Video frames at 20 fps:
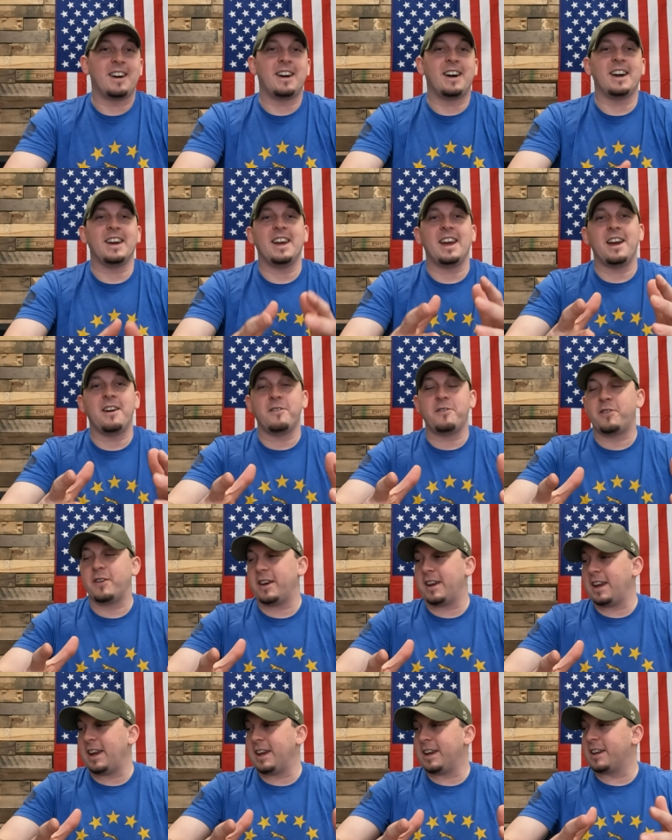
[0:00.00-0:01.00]
I have
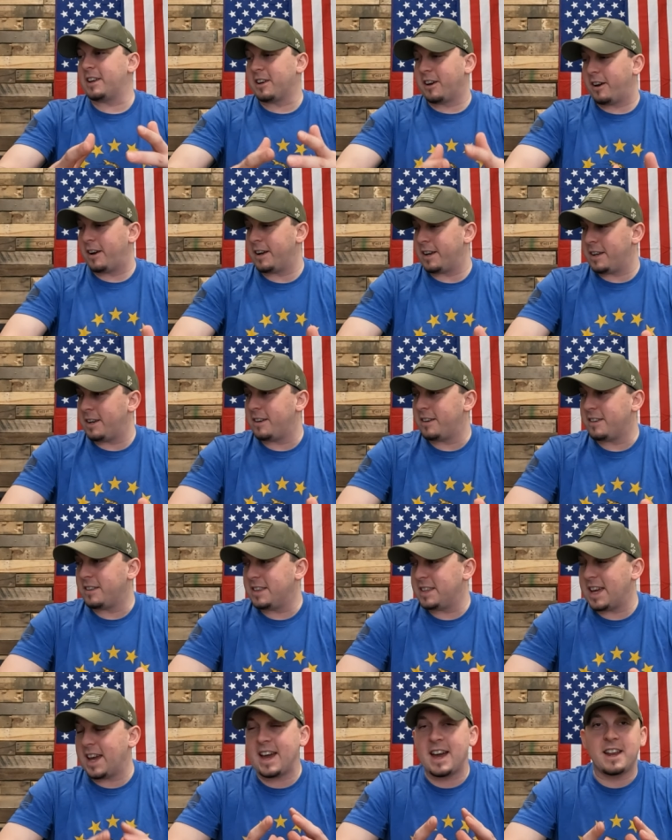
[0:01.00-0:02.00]
a gun
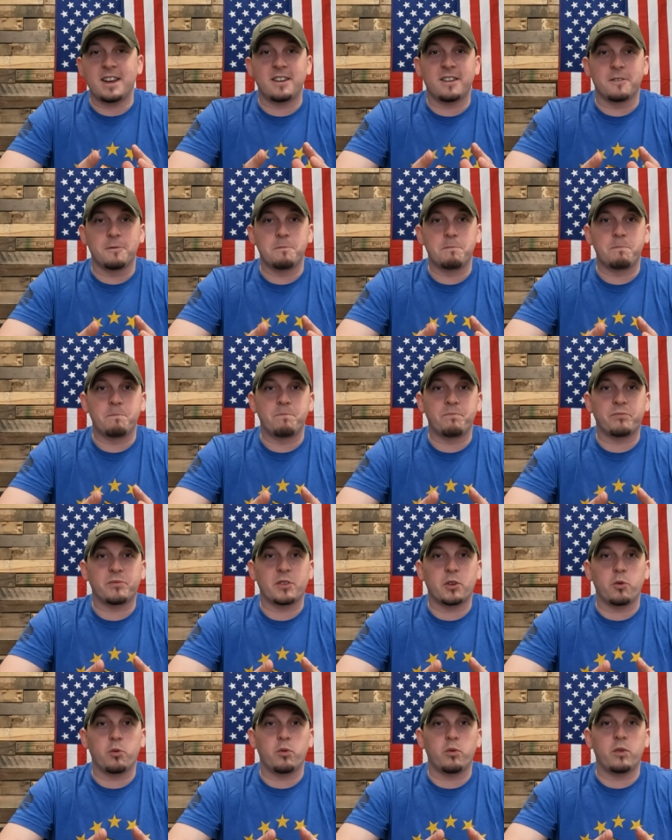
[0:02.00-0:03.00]
that
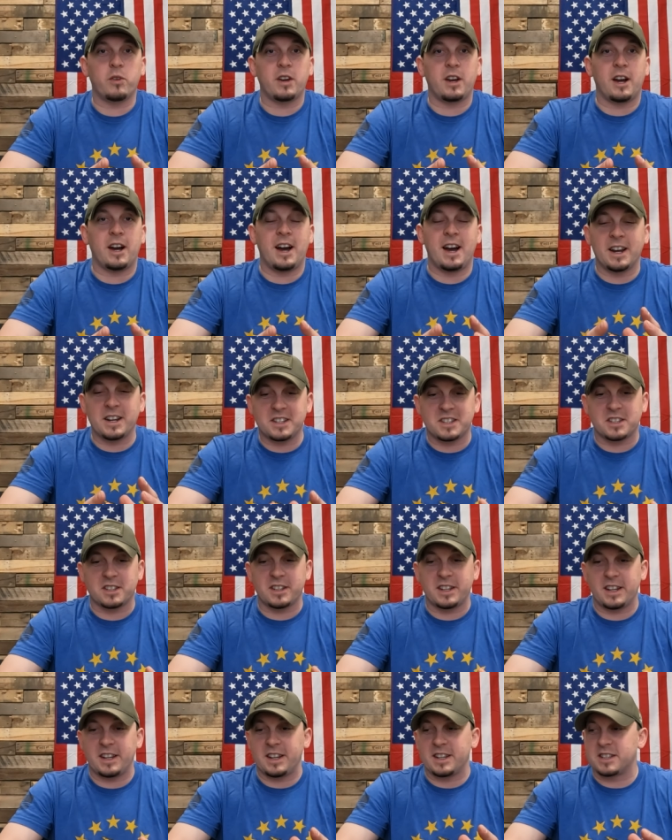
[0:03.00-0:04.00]

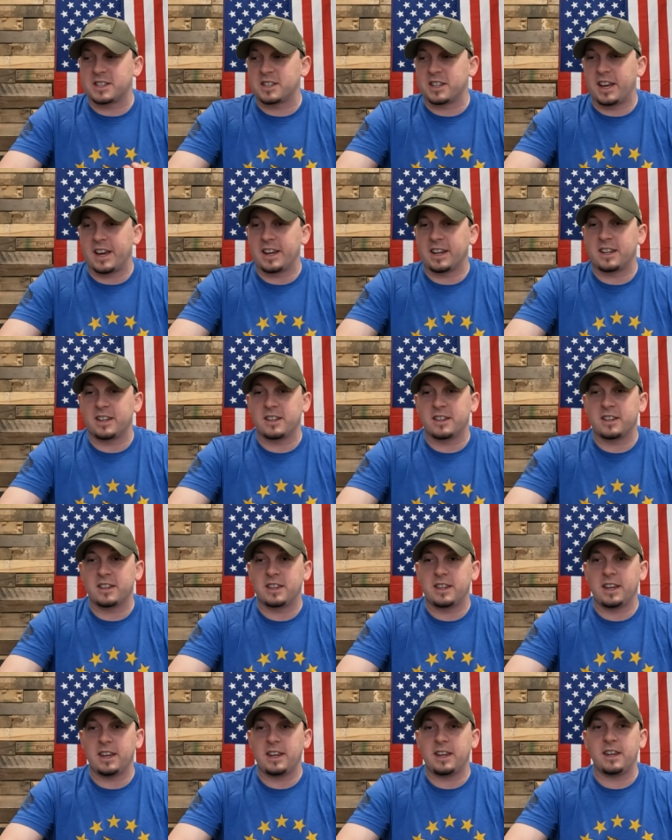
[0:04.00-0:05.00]
honestly is like
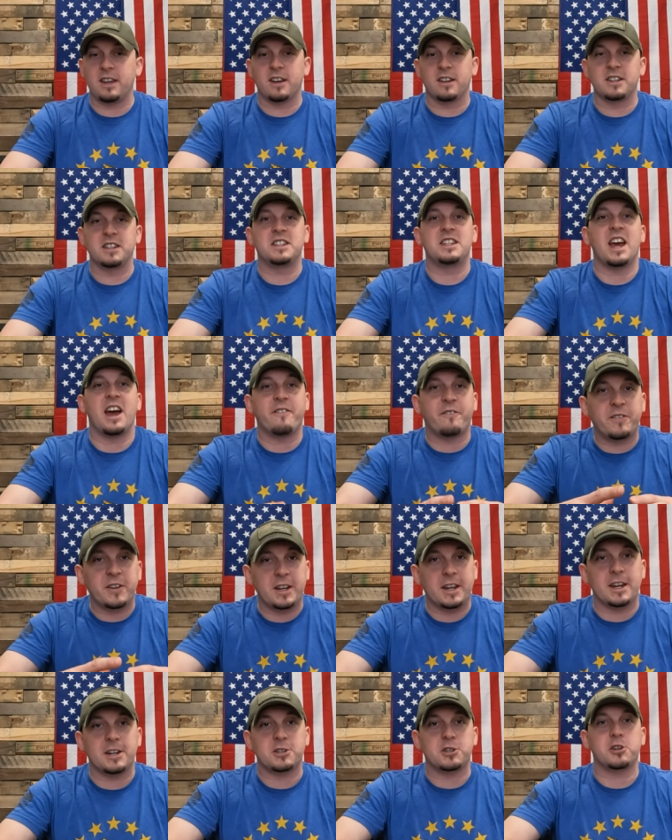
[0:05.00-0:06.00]
the
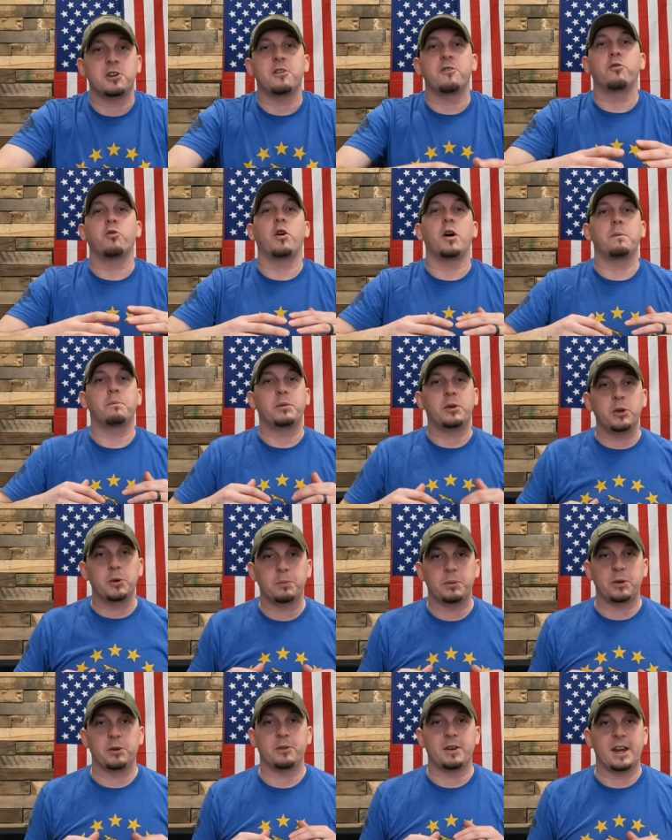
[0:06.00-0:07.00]
definition of what Pew
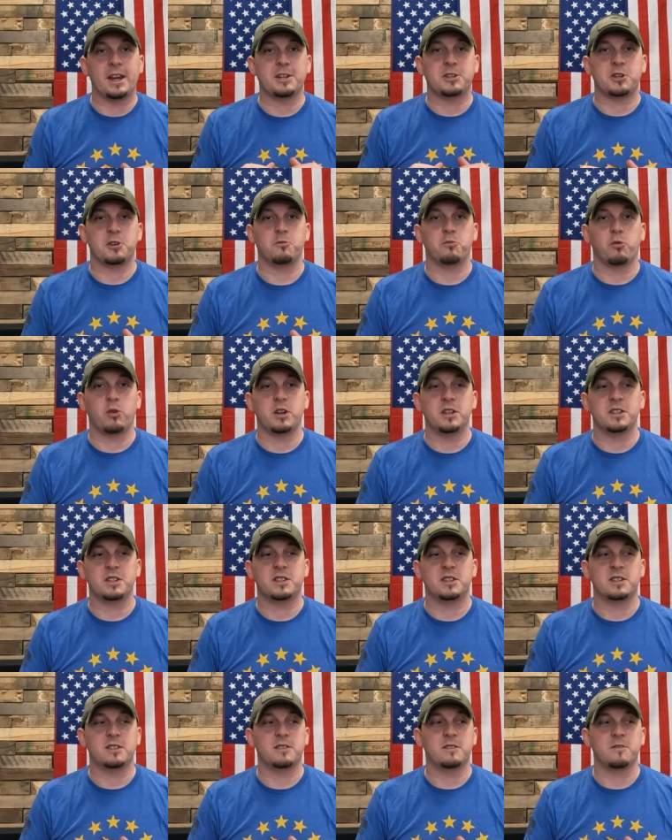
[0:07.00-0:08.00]
Pew Nation
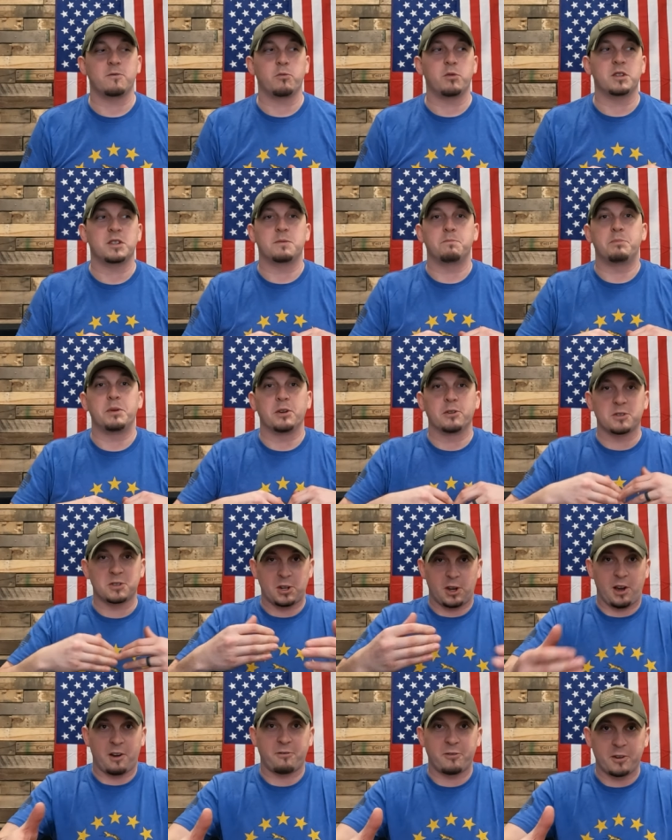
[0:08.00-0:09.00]
was was
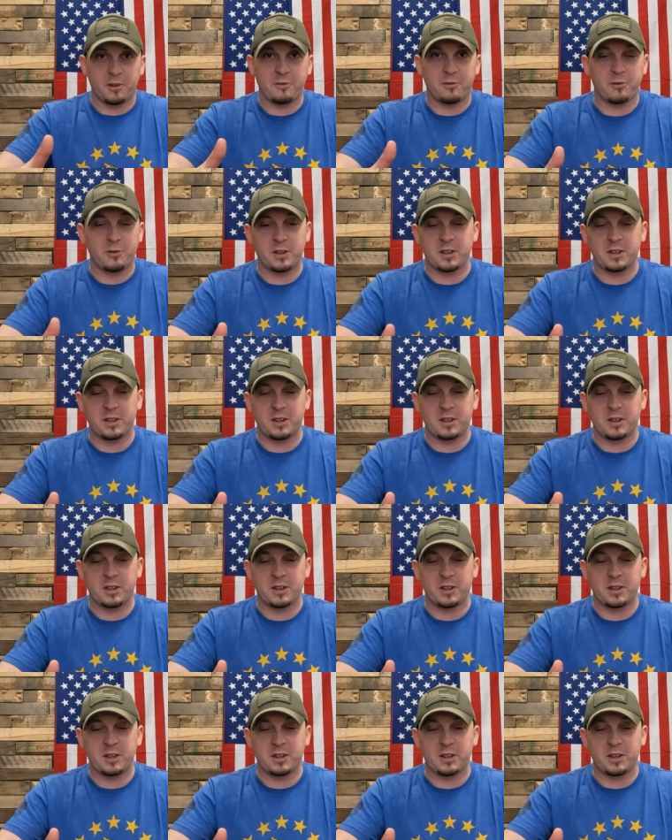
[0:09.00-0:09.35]
built off of.